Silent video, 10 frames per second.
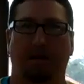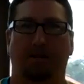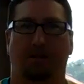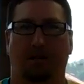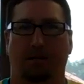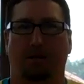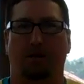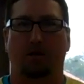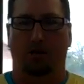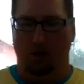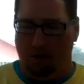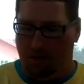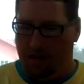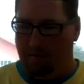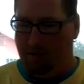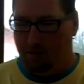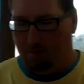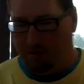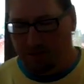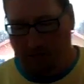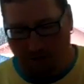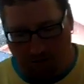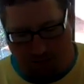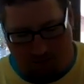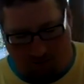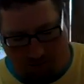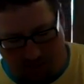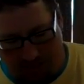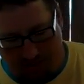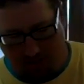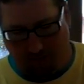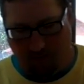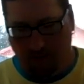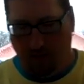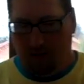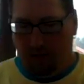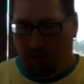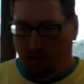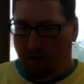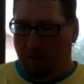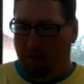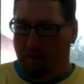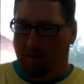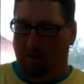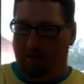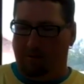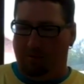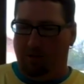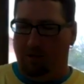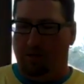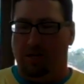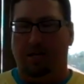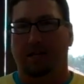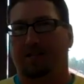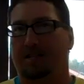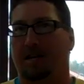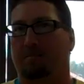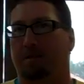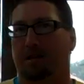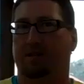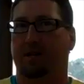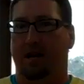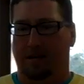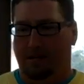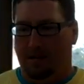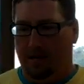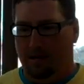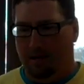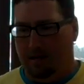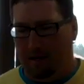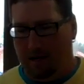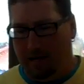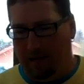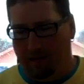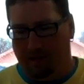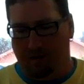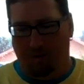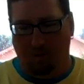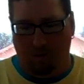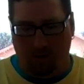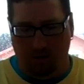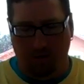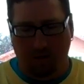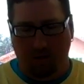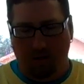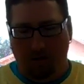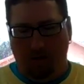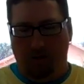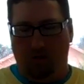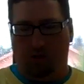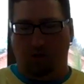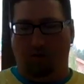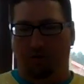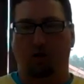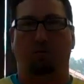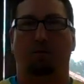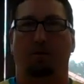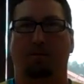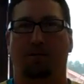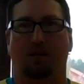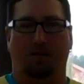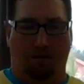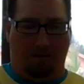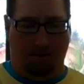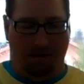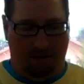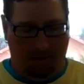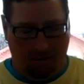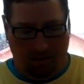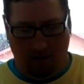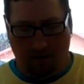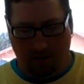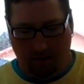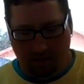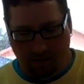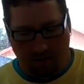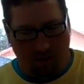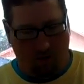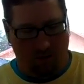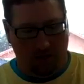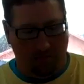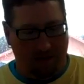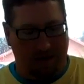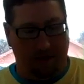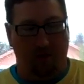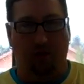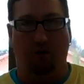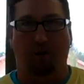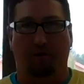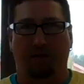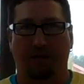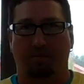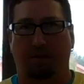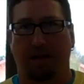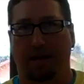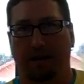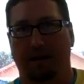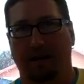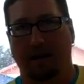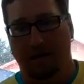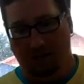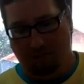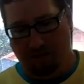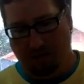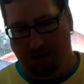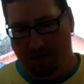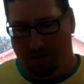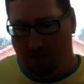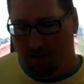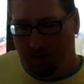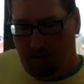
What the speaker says: plants to show damage. They're particularly cold sensitive. This one looks like it's dead, but it's not dead, and this one will serve two purposes for me. Luckily, only about a third of this plant has been killed.